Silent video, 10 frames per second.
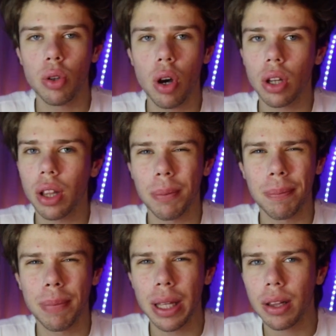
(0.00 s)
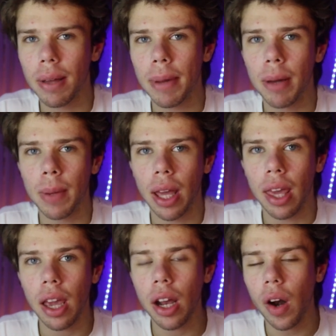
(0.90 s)
talked a bit about my
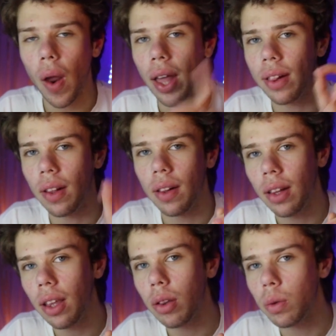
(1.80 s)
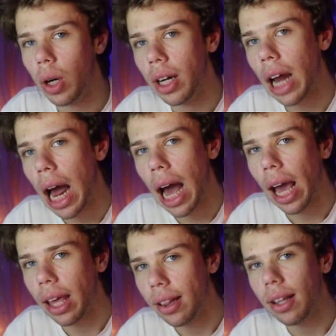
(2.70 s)
hair and in this one
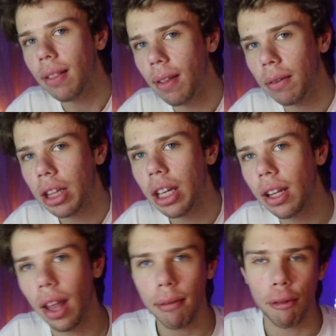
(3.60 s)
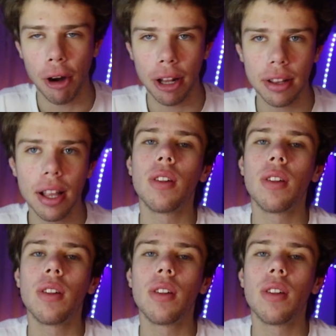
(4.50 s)
I did something different.